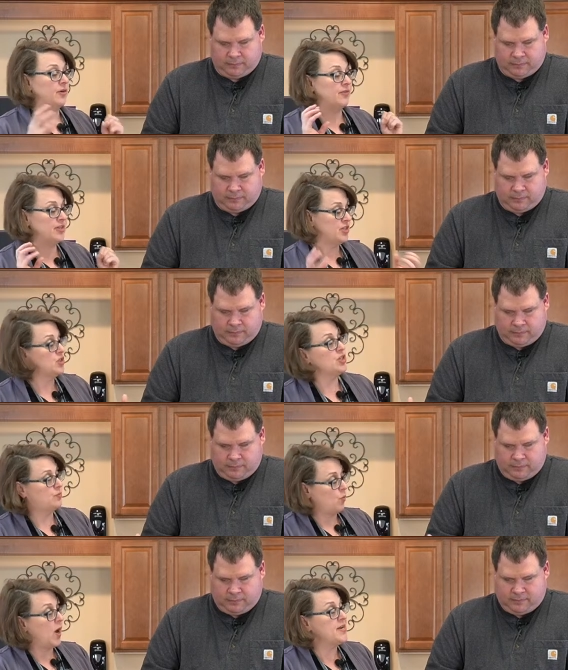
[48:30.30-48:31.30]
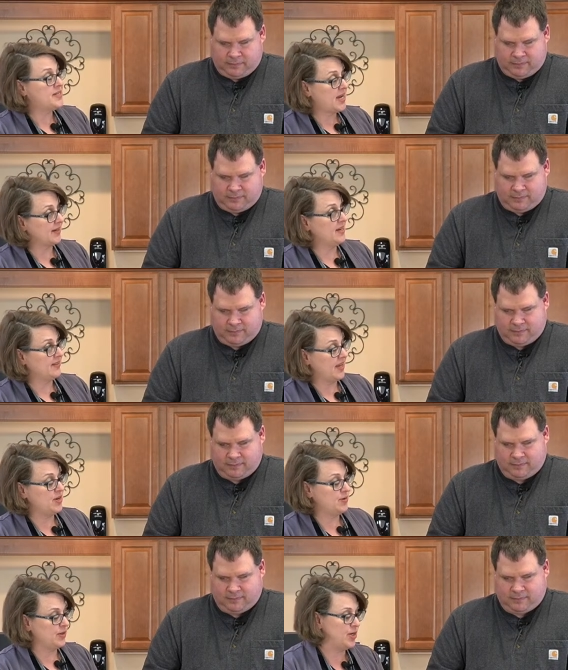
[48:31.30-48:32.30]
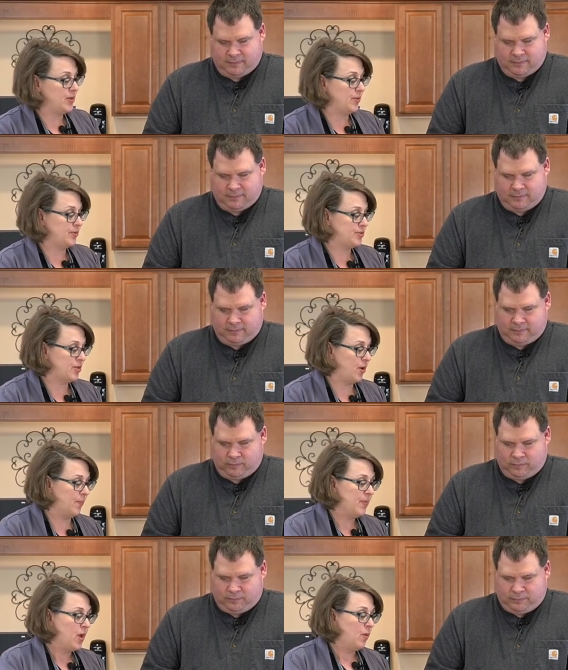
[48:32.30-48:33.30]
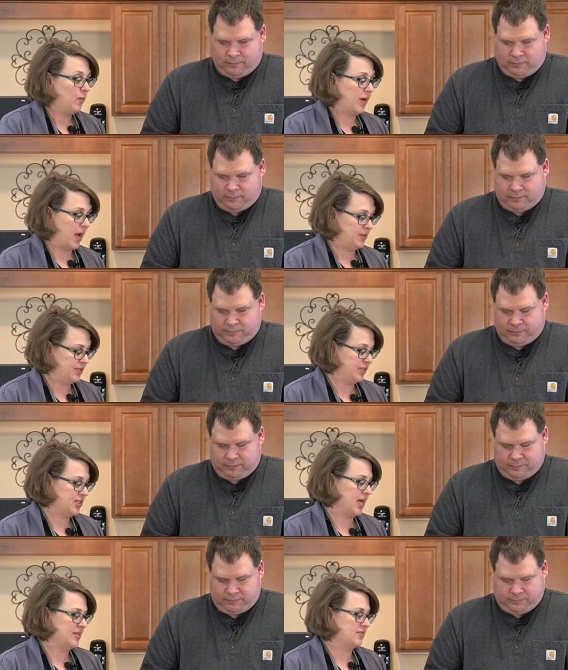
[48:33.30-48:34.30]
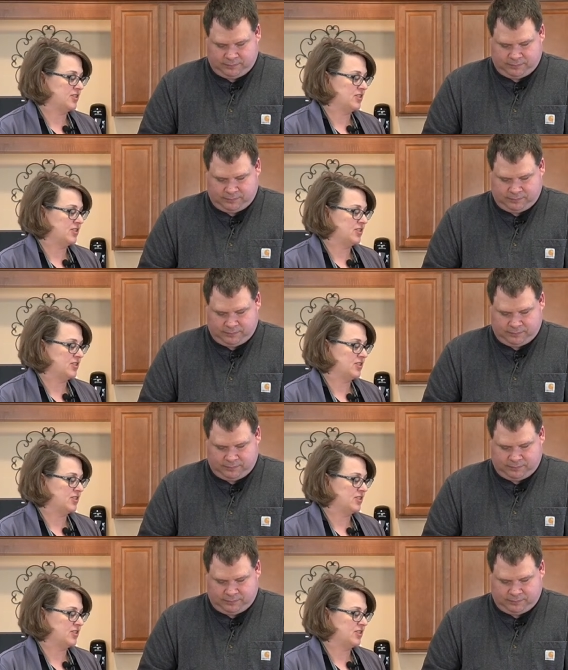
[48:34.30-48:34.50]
Speaker 1: this is just one technique that you can use. So what I would suggest is to